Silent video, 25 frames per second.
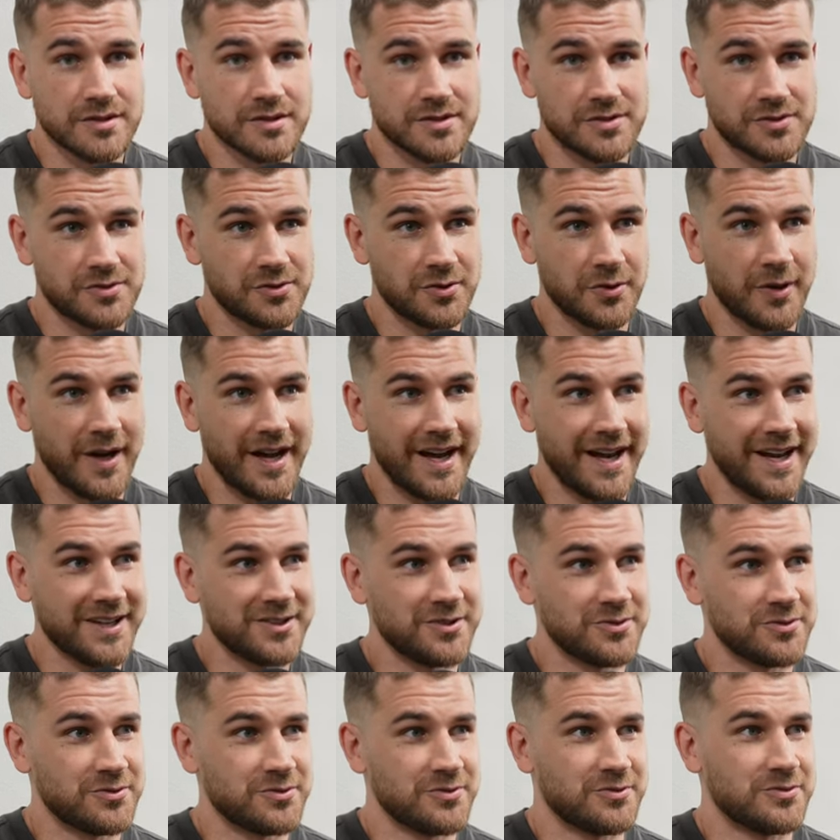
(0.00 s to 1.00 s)
so I had
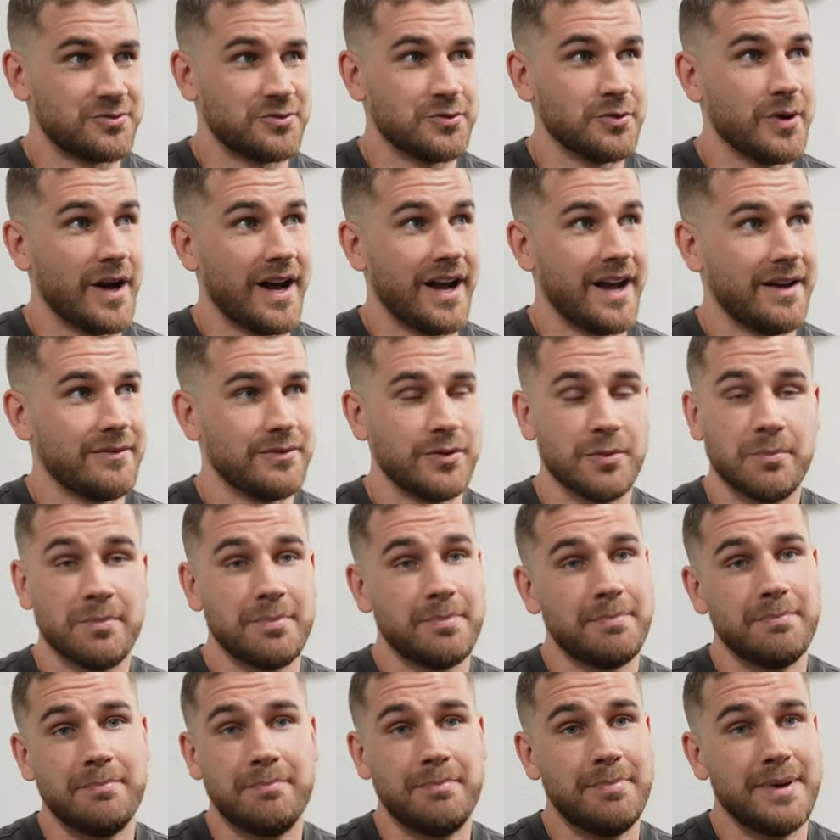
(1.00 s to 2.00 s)
to have the
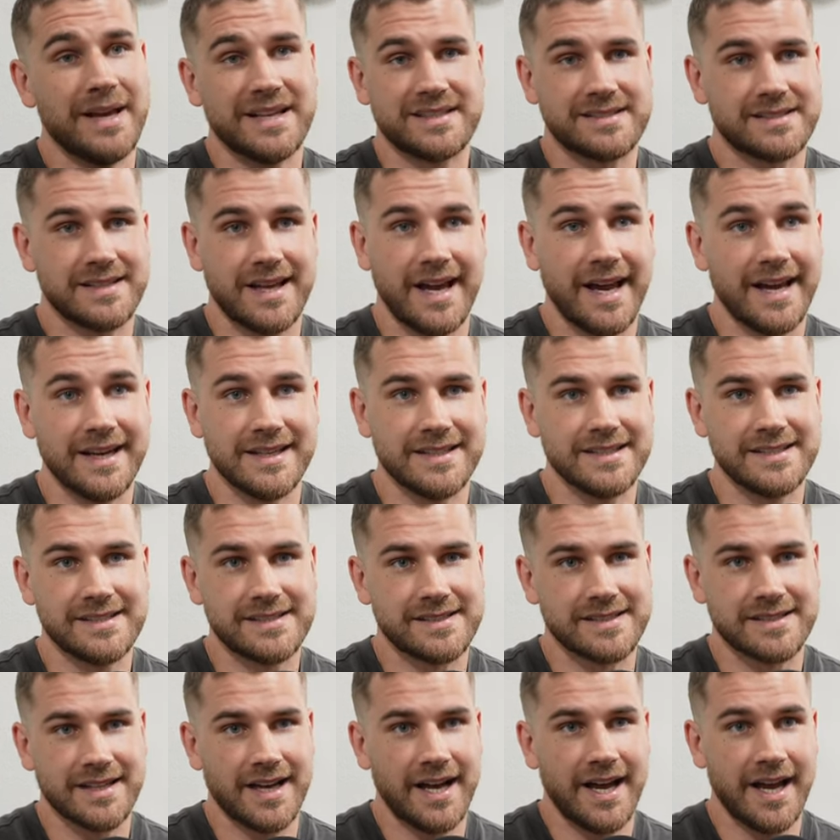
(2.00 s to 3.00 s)
best
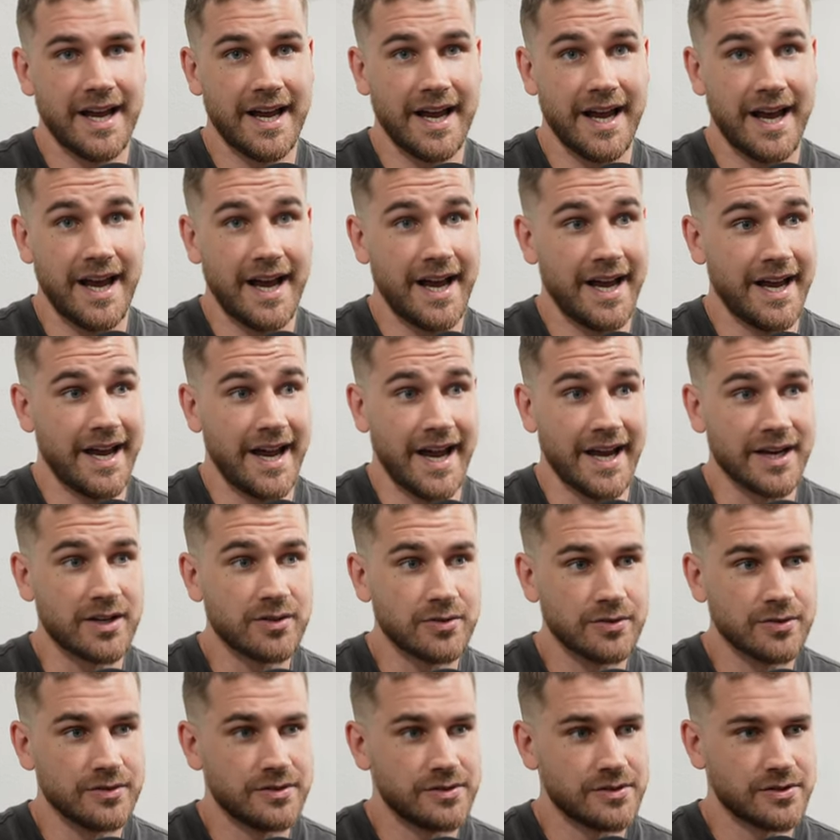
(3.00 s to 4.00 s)
ideas I
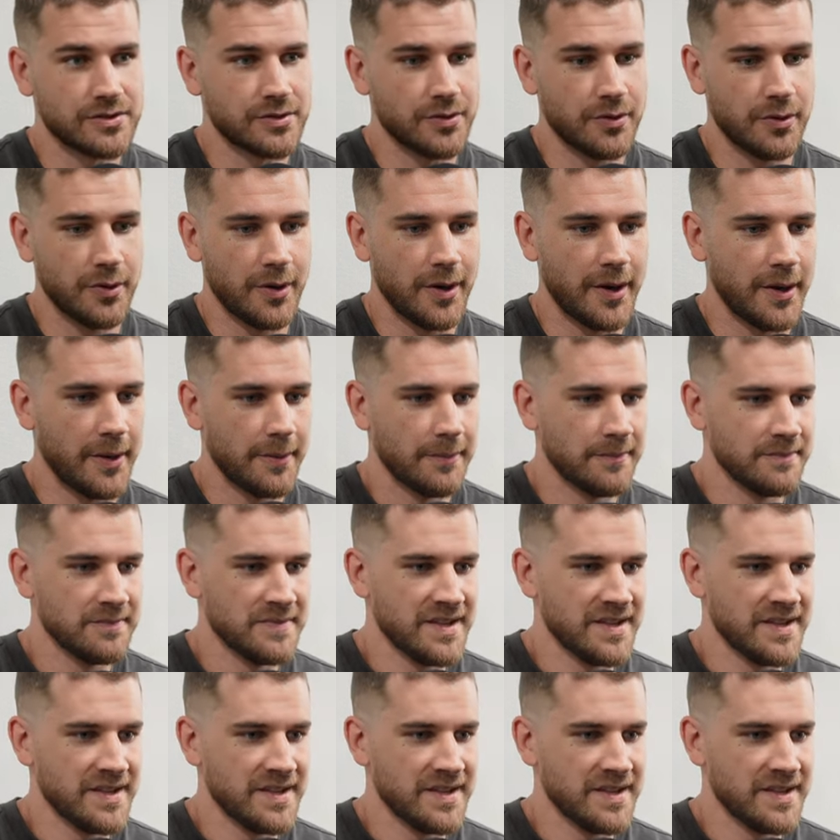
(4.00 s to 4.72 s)
could. So